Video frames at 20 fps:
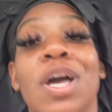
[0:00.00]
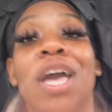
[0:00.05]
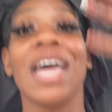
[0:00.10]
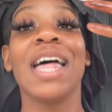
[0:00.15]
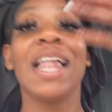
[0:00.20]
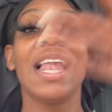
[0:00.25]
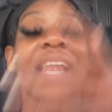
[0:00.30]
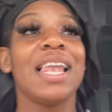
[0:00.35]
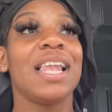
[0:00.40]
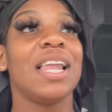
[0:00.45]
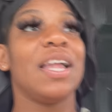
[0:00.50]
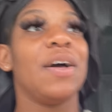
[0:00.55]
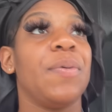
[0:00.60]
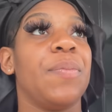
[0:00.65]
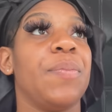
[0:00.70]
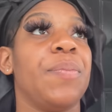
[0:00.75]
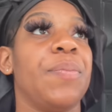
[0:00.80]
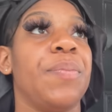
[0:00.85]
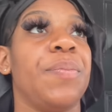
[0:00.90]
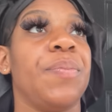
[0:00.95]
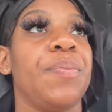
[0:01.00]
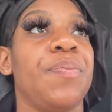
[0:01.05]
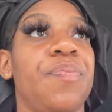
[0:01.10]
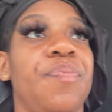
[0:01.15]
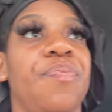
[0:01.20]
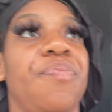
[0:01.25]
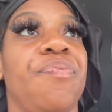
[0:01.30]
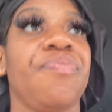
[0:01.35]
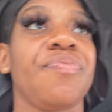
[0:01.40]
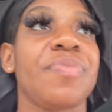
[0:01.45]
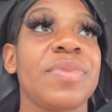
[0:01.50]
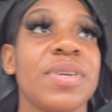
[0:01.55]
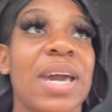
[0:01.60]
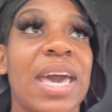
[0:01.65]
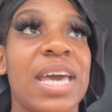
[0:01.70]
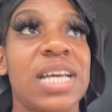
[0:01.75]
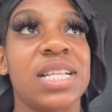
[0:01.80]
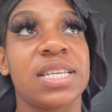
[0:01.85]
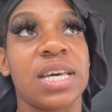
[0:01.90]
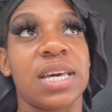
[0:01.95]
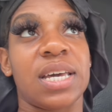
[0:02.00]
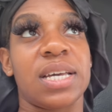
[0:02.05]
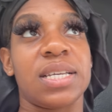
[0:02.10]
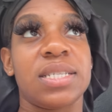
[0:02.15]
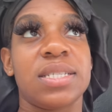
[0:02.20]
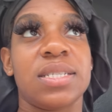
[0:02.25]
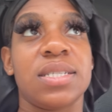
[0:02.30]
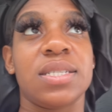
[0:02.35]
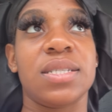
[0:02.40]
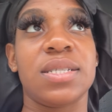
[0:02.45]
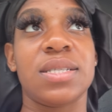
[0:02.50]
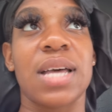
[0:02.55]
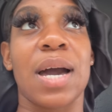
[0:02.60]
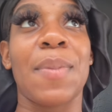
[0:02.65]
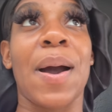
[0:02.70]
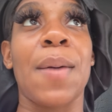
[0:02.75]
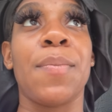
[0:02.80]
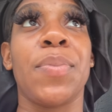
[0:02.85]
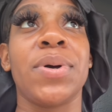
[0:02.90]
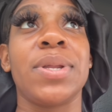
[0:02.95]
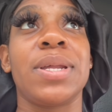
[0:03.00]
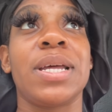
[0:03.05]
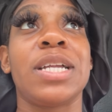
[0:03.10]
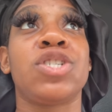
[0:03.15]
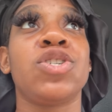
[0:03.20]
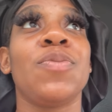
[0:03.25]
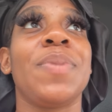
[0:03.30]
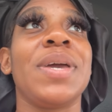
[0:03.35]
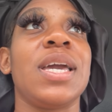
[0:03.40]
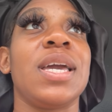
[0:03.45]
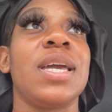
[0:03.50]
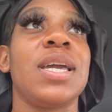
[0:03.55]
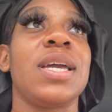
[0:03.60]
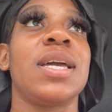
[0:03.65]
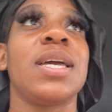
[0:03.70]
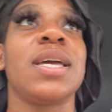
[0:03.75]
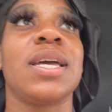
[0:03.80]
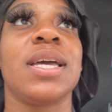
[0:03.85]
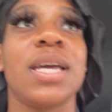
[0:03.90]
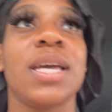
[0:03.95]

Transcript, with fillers: You got on my tongue a little bit. Has taste. Like my booty that you be eating. God,